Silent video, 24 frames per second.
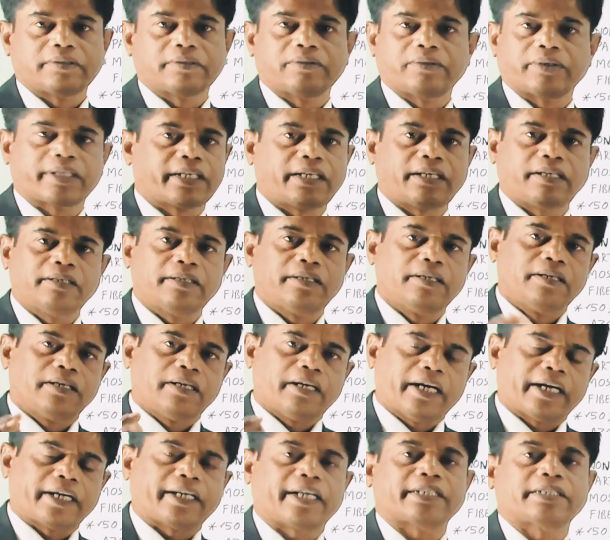Okay, na?
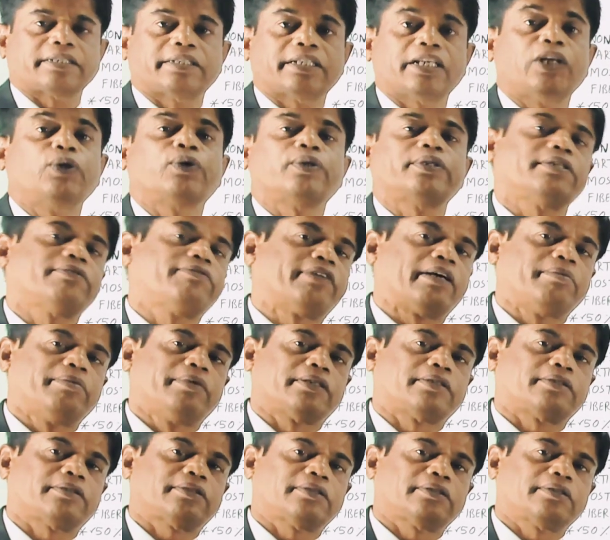Attract cellulosic
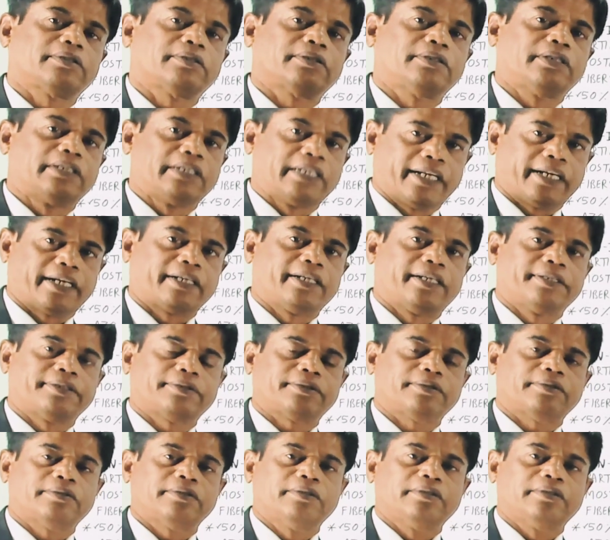fibers in direct dyes.